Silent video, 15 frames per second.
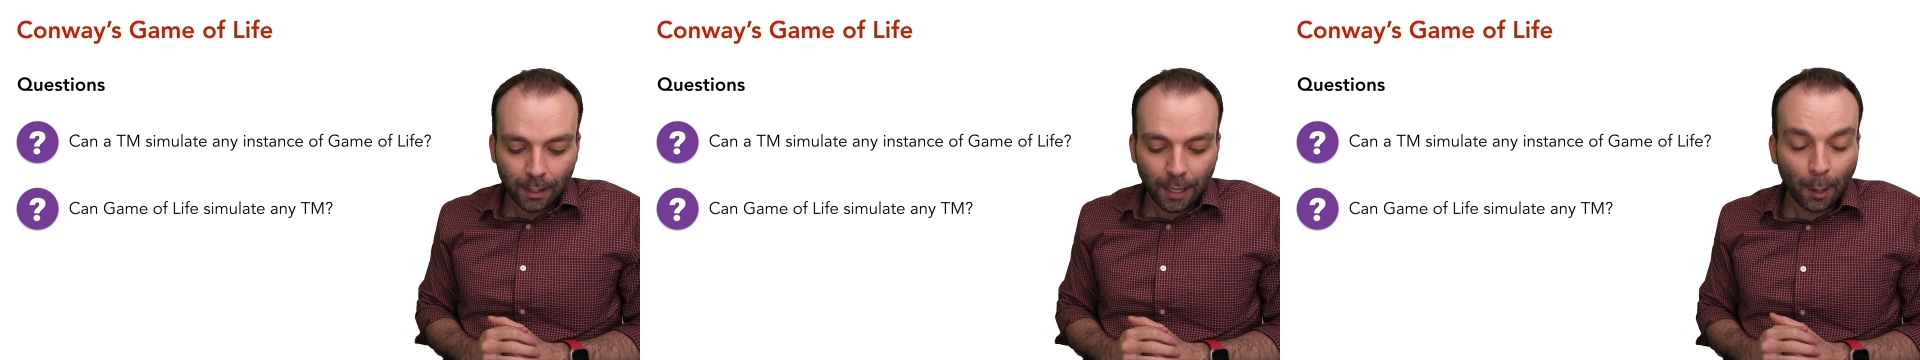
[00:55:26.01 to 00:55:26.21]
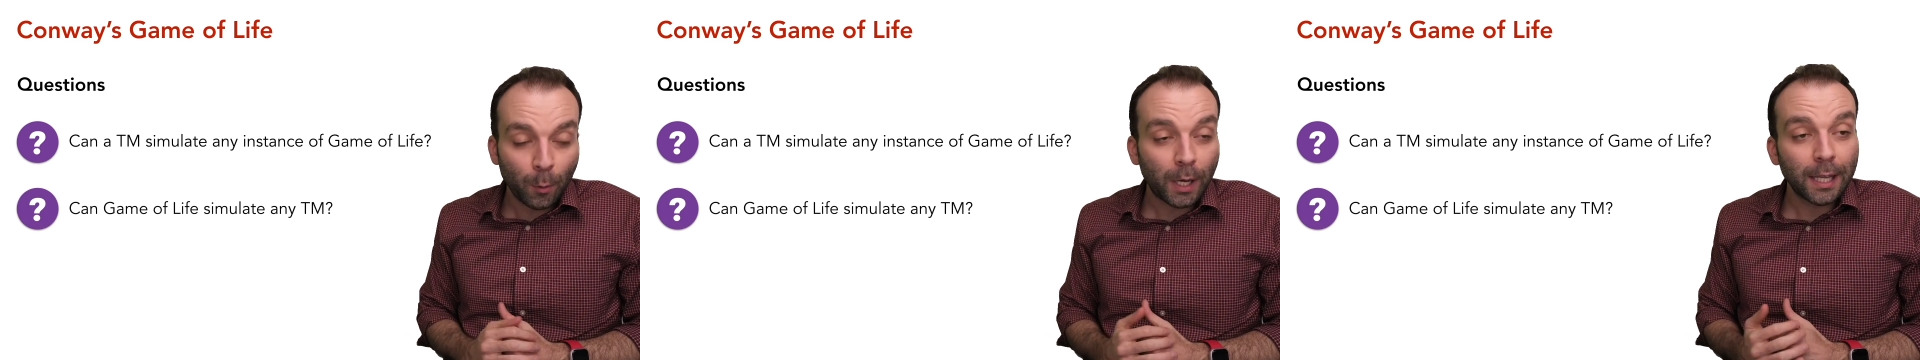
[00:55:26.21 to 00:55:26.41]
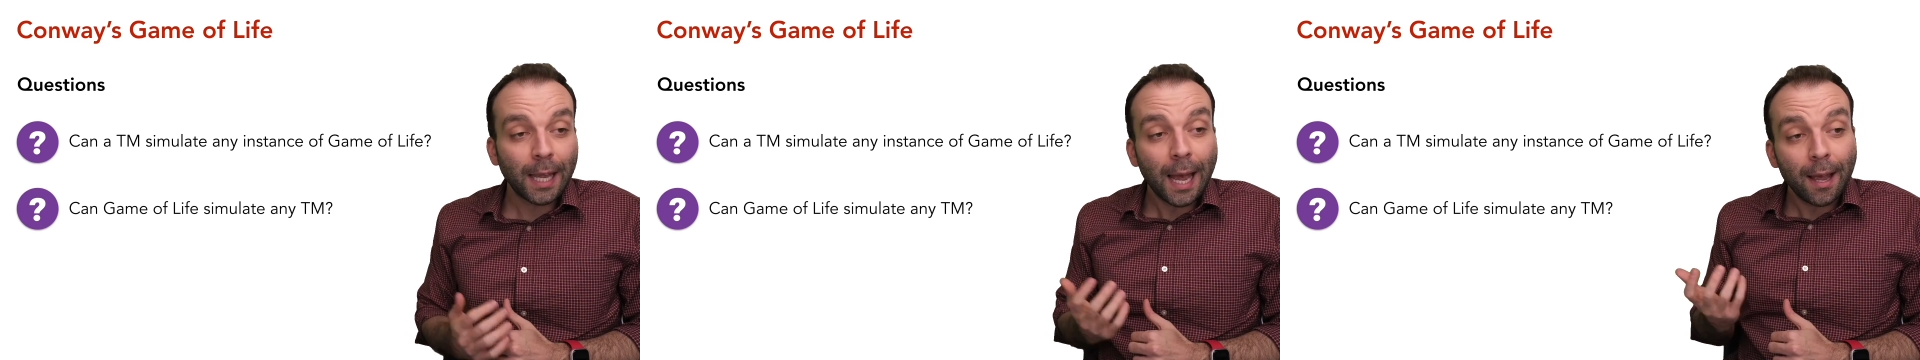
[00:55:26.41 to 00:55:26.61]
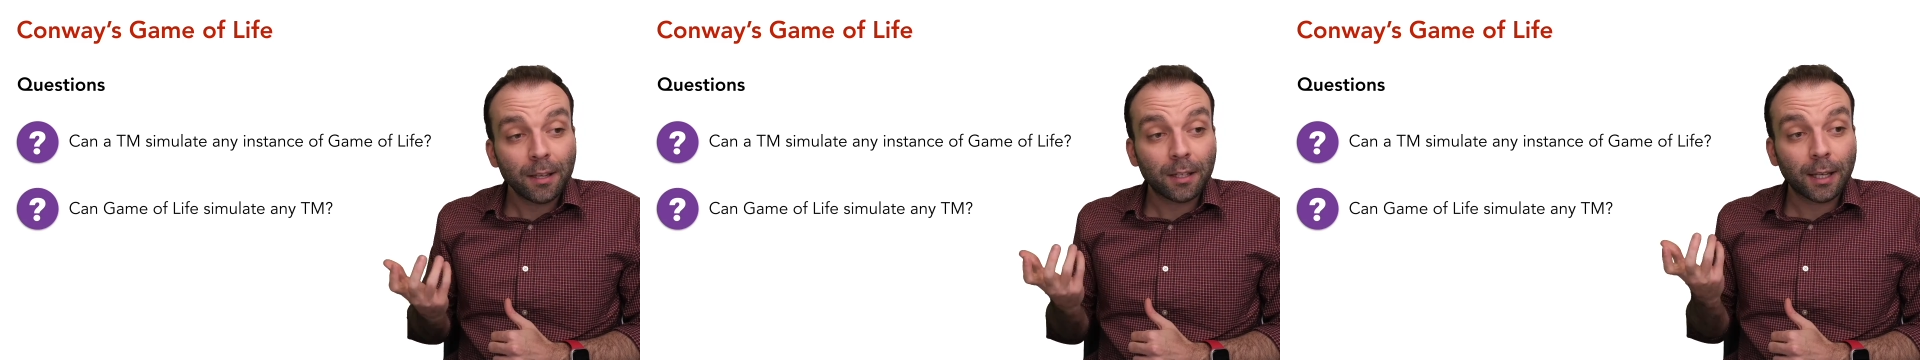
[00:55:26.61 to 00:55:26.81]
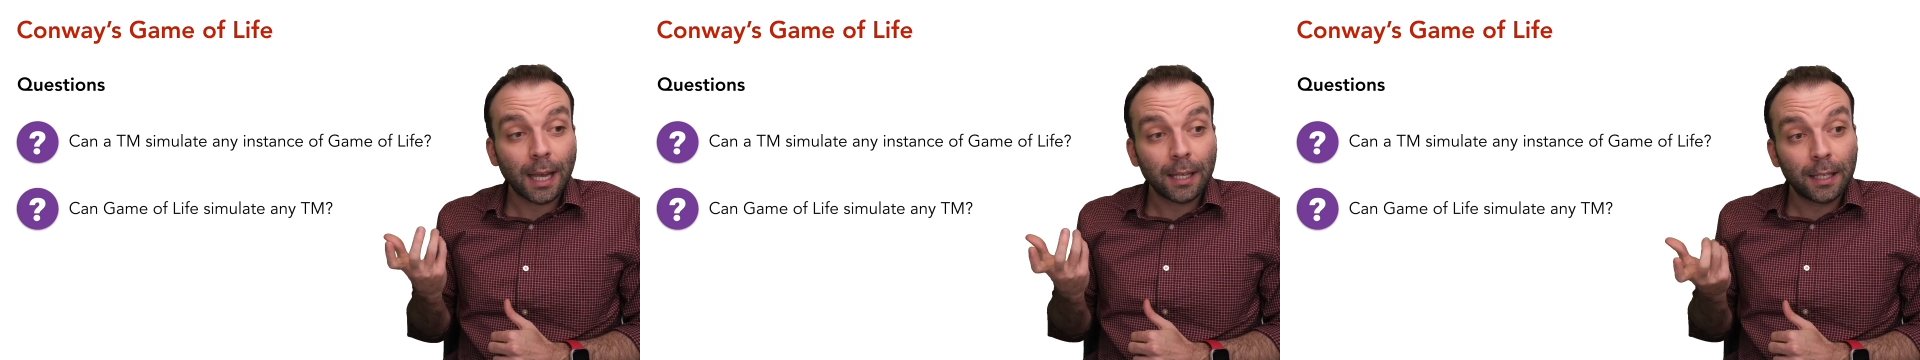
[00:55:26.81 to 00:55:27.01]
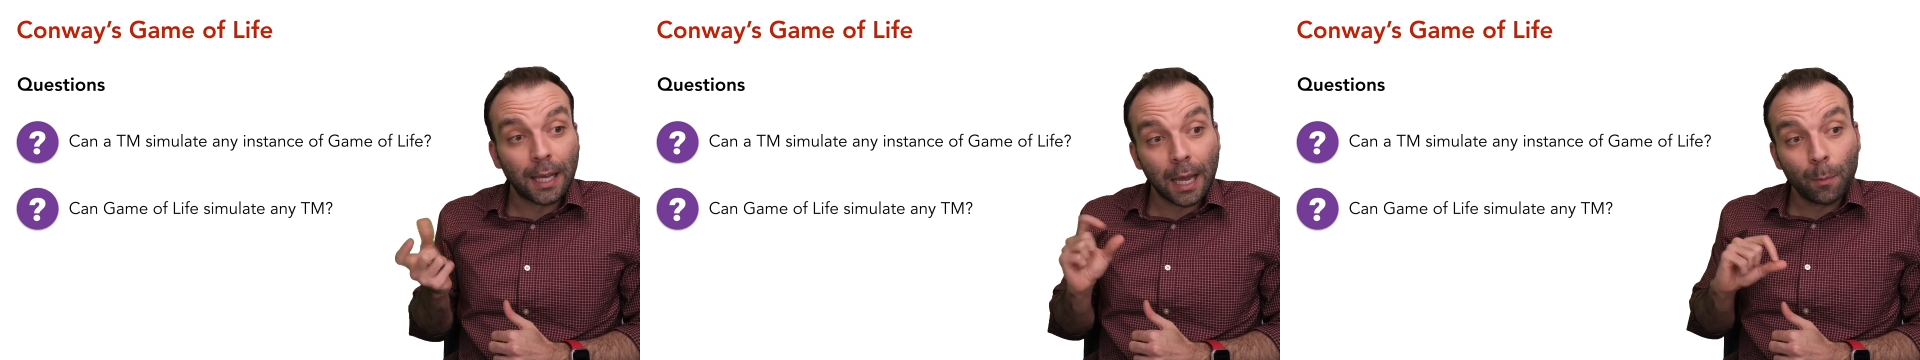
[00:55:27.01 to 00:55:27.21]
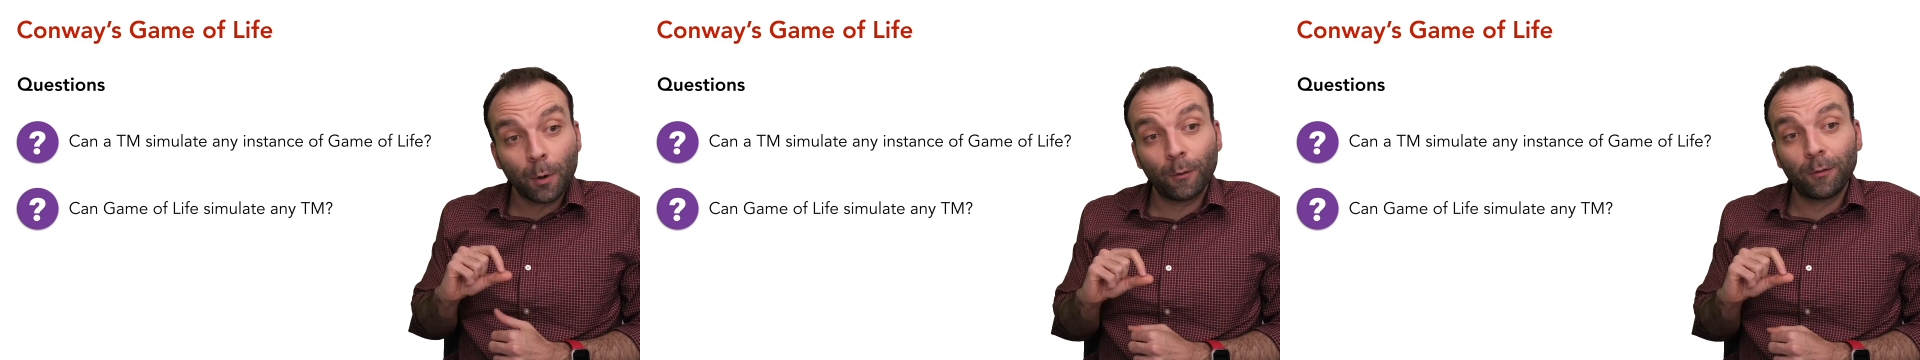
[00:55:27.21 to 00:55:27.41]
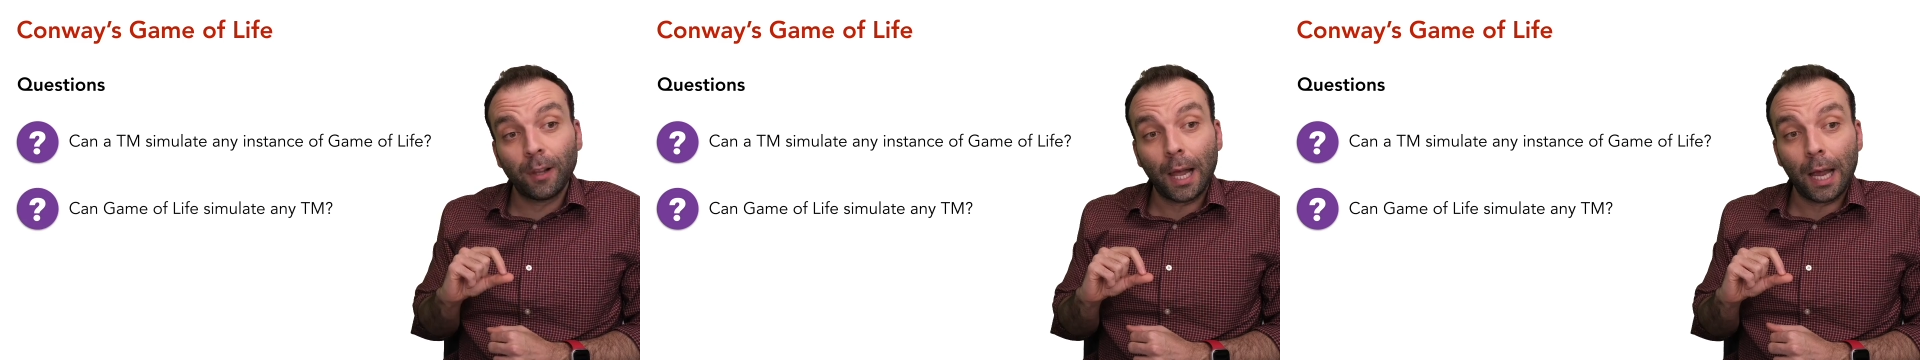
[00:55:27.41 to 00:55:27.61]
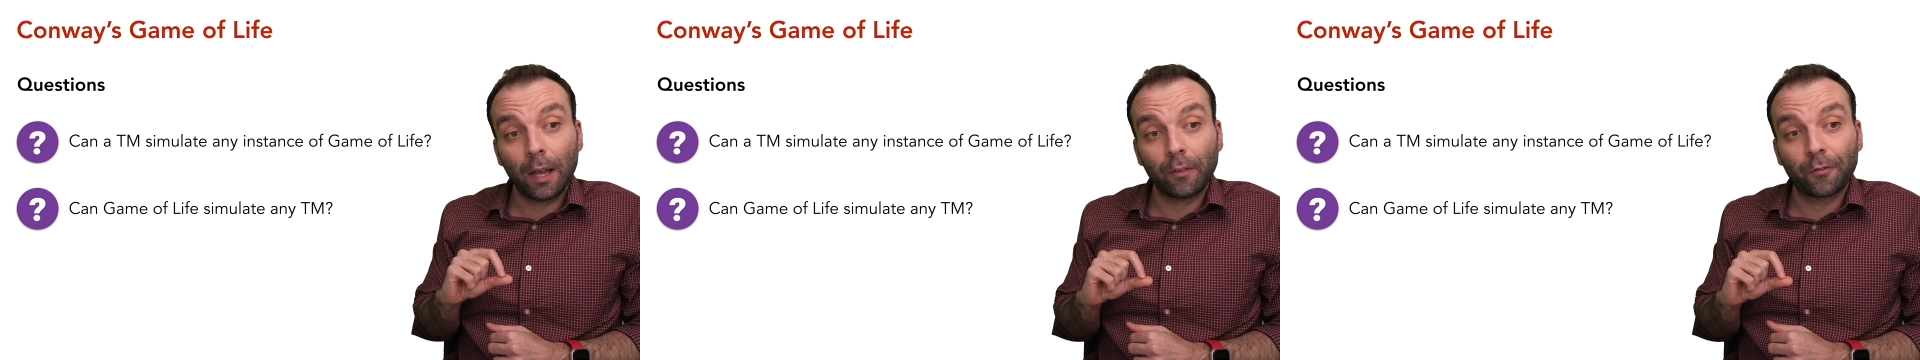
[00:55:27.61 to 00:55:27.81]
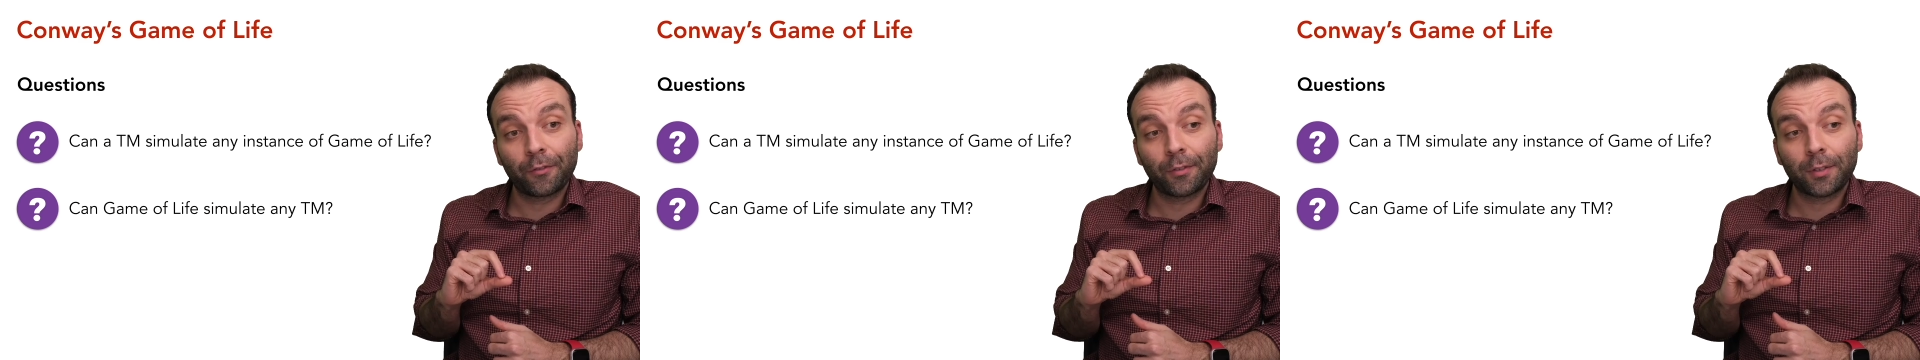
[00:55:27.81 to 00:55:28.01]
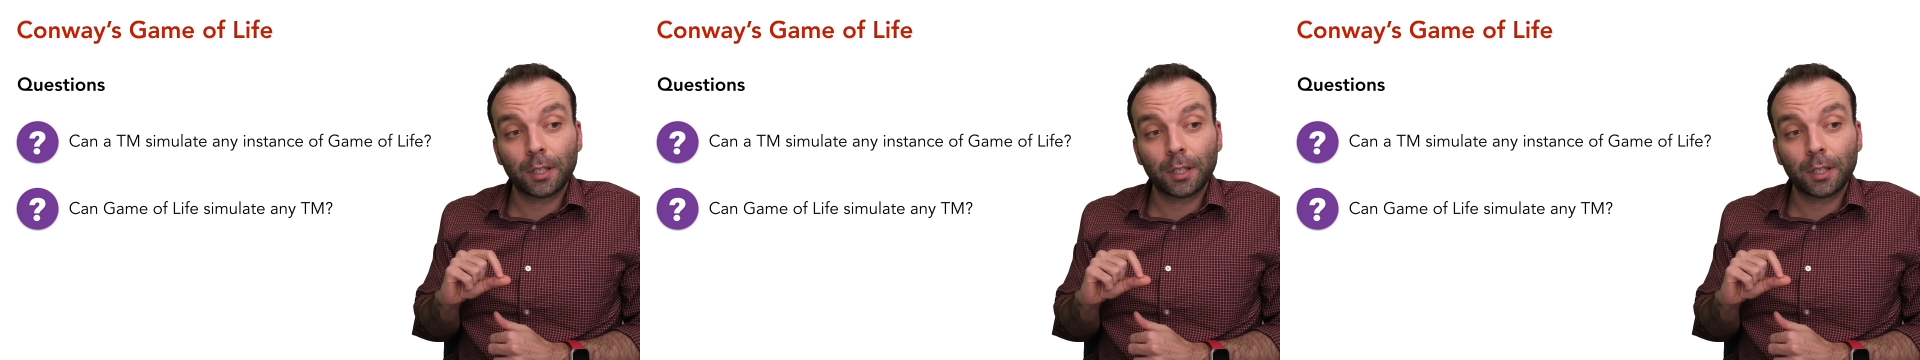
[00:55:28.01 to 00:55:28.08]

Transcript: Now we can ask, can Game of Life